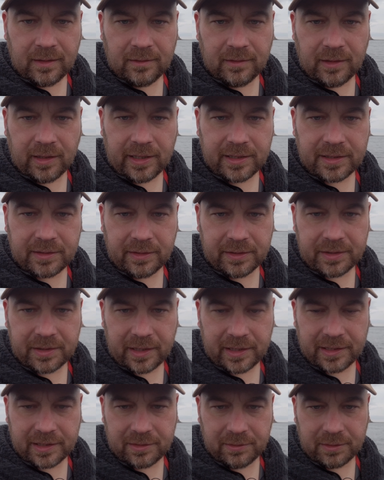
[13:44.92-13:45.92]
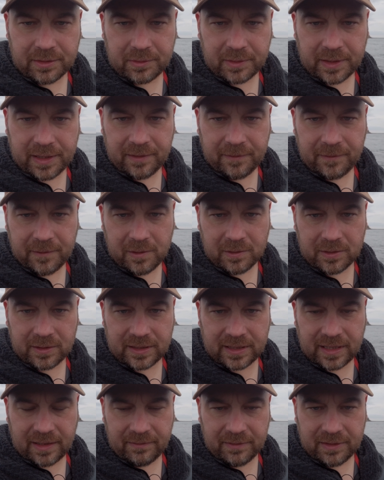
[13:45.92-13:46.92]
Right, so I changed to a 24 to
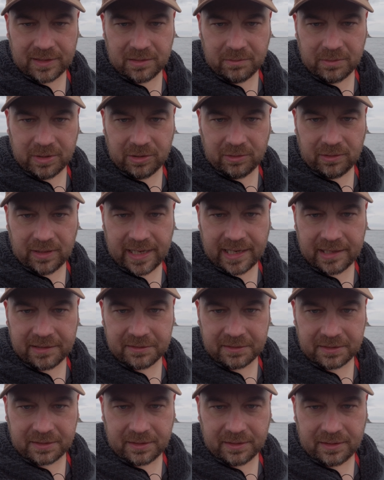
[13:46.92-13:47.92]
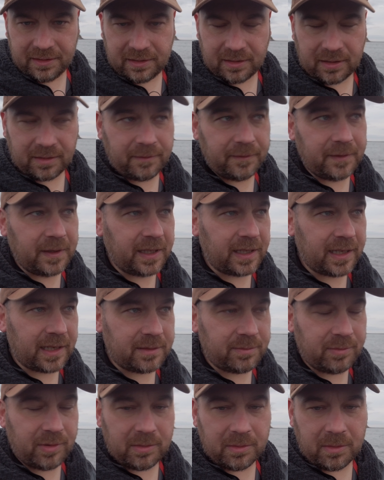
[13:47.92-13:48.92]
70mm lens because I think
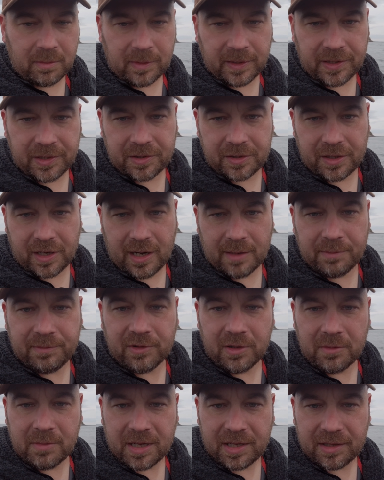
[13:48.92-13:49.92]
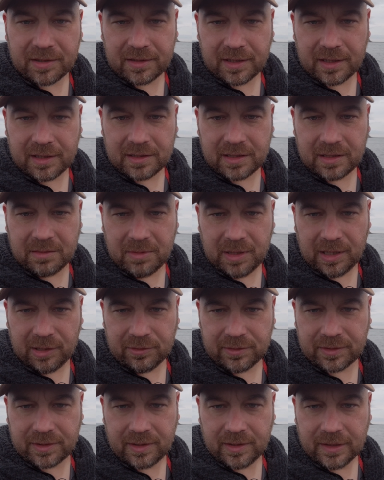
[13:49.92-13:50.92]
that's probably sharper at about
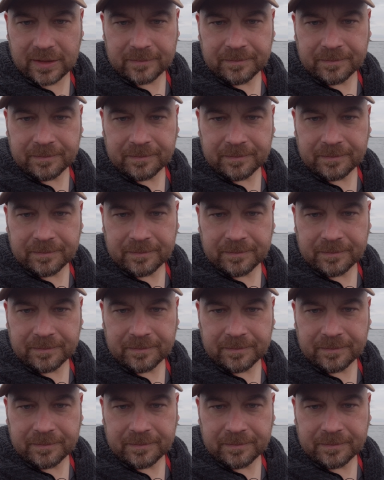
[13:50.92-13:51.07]
30mm.